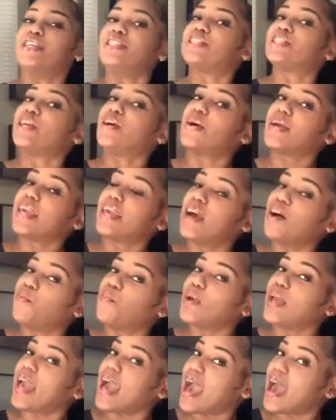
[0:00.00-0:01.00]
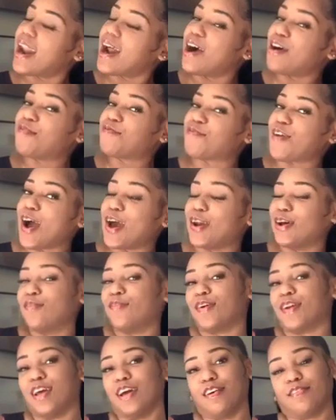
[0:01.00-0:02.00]
So yeah, we had our fight or
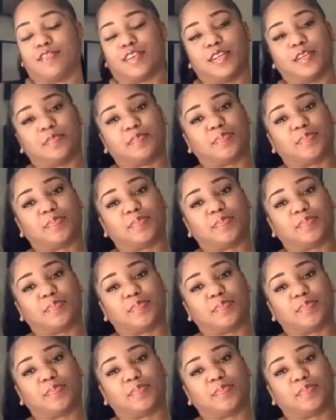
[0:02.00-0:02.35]
whatever.